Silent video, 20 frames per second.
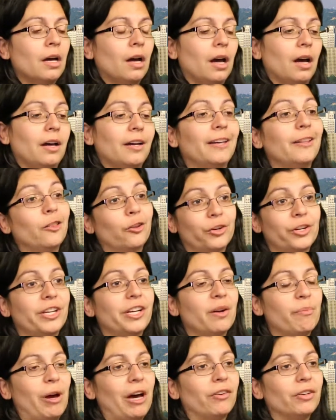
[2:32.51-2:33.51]
and
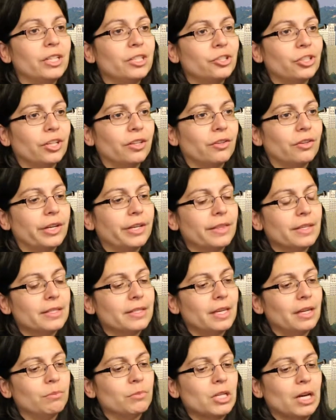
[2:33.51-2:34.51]
learning about each other at the
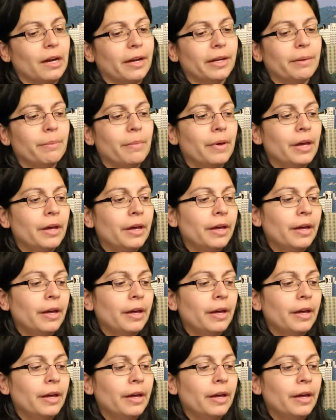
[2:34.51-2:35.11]
same time.